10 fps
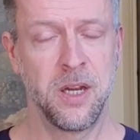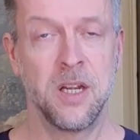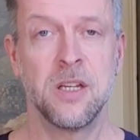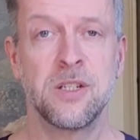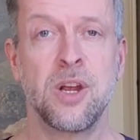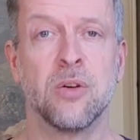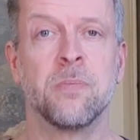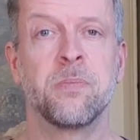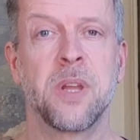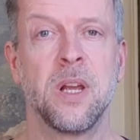So,
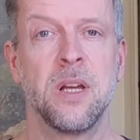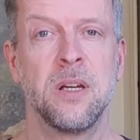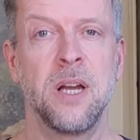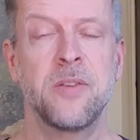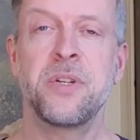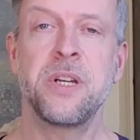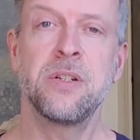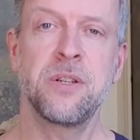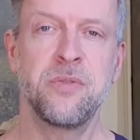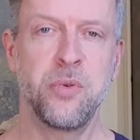after
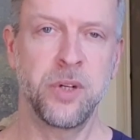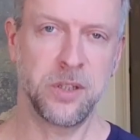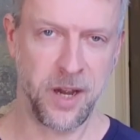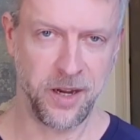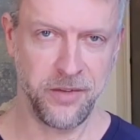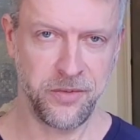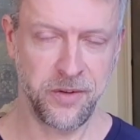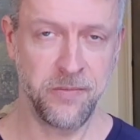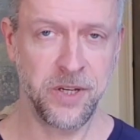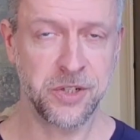years of doing it live,
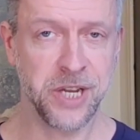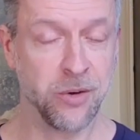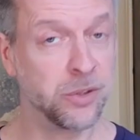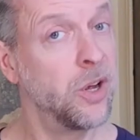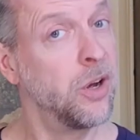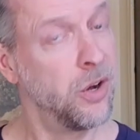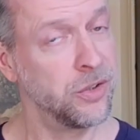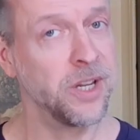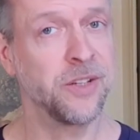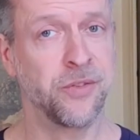there's now an
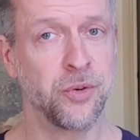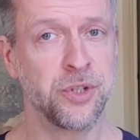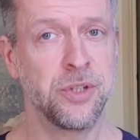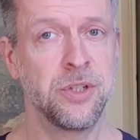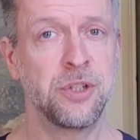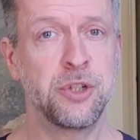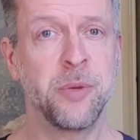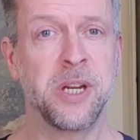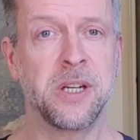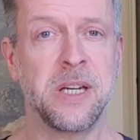online version to
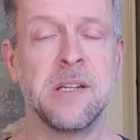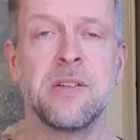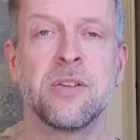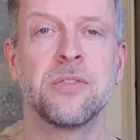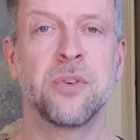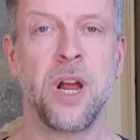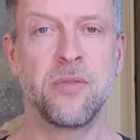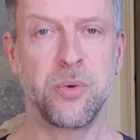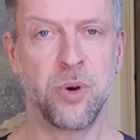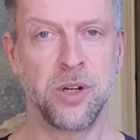make it easier for
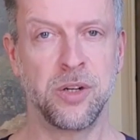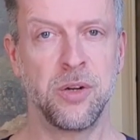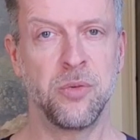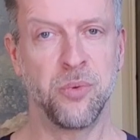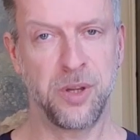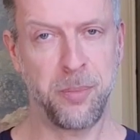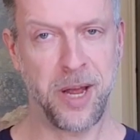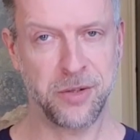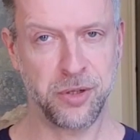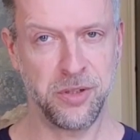everyone with a
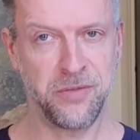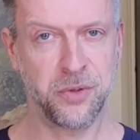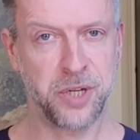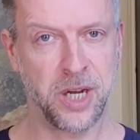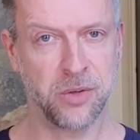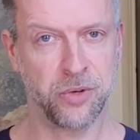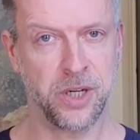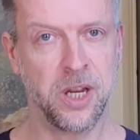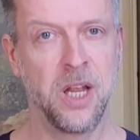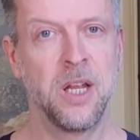passion for
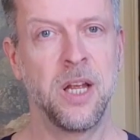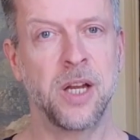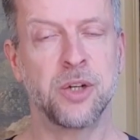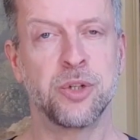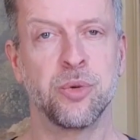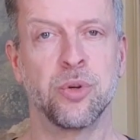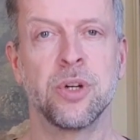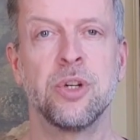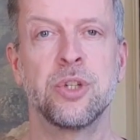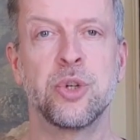tailoring and couture
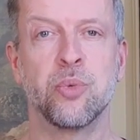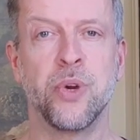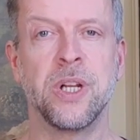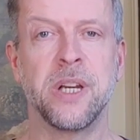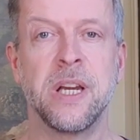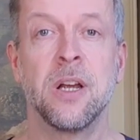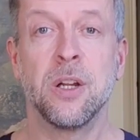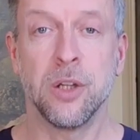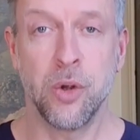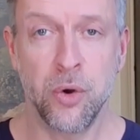to really
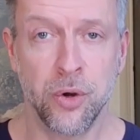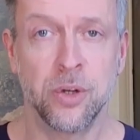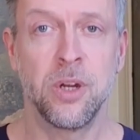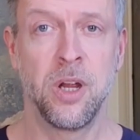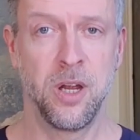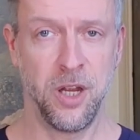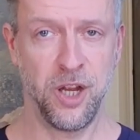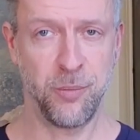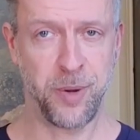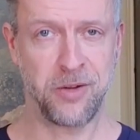learn
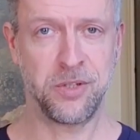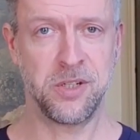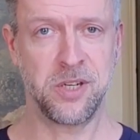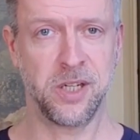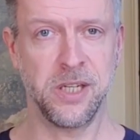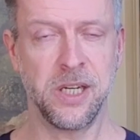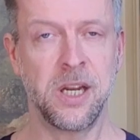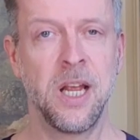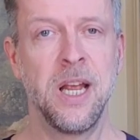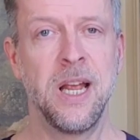about this technique.
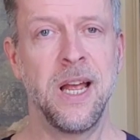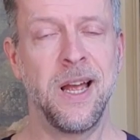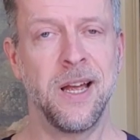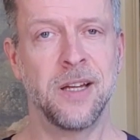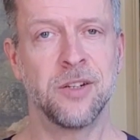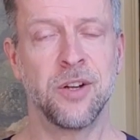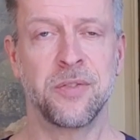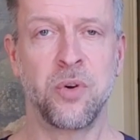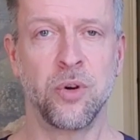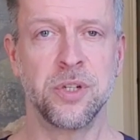And of
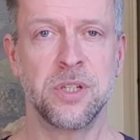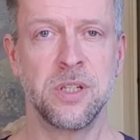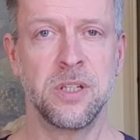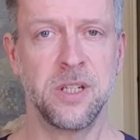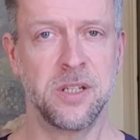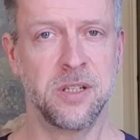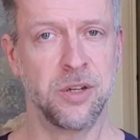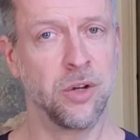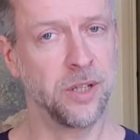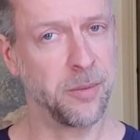course, this is an
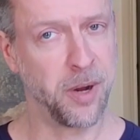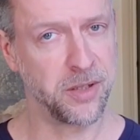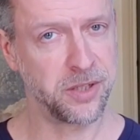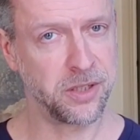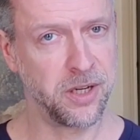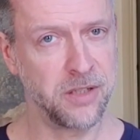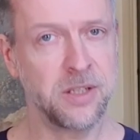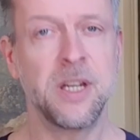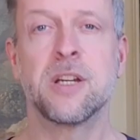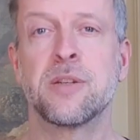online
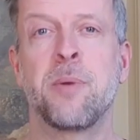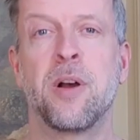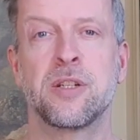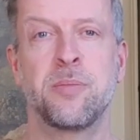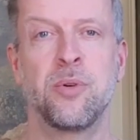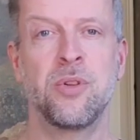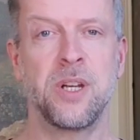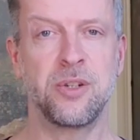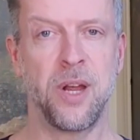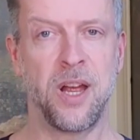masterclass. It is possible
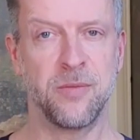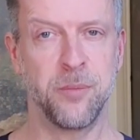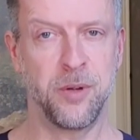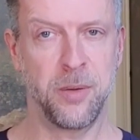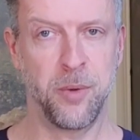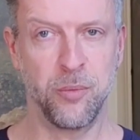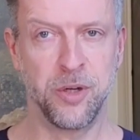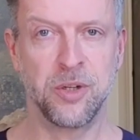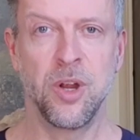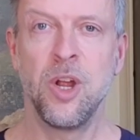that you have a
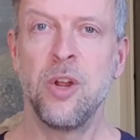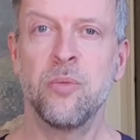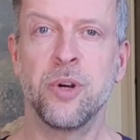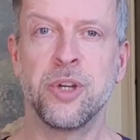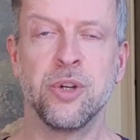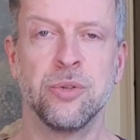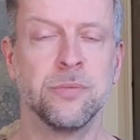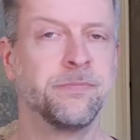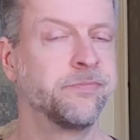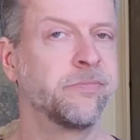moment where you
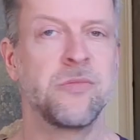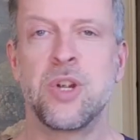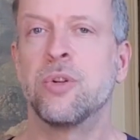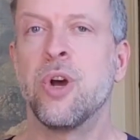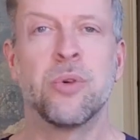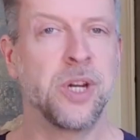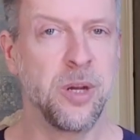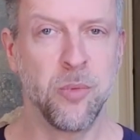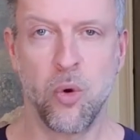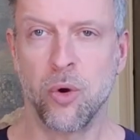don't know it
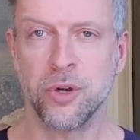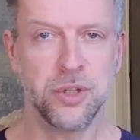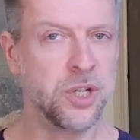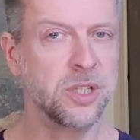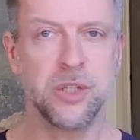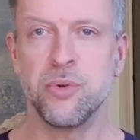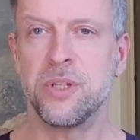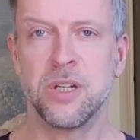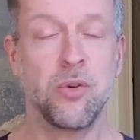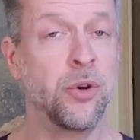anymore, you just lose
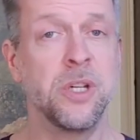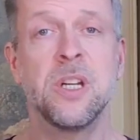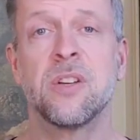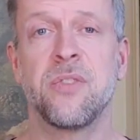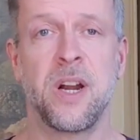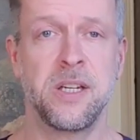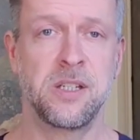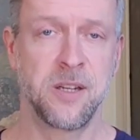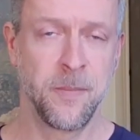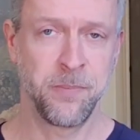it, or you need
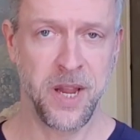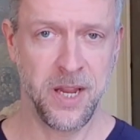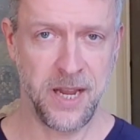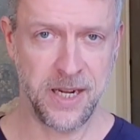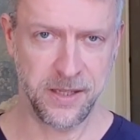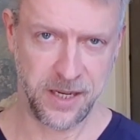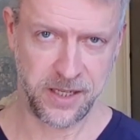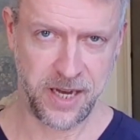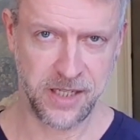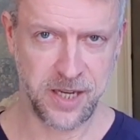advice. And in that
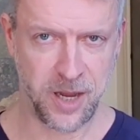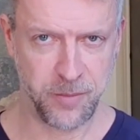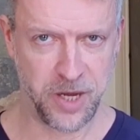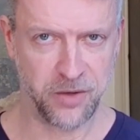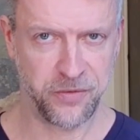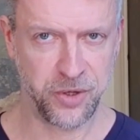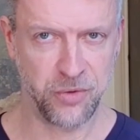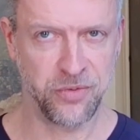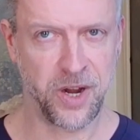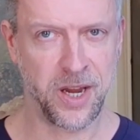case, I'm here for you
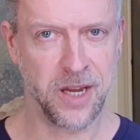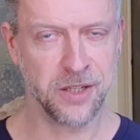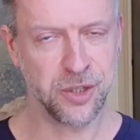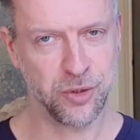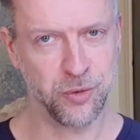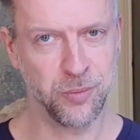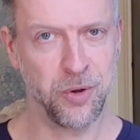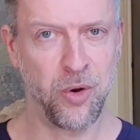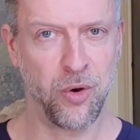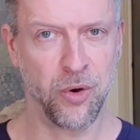via Zoom
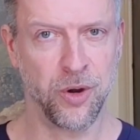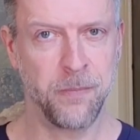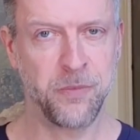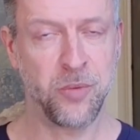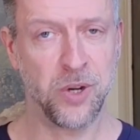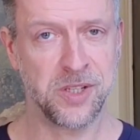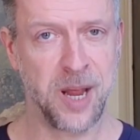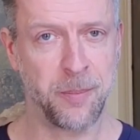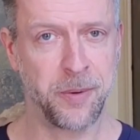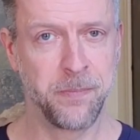or
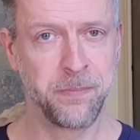WhatsApp.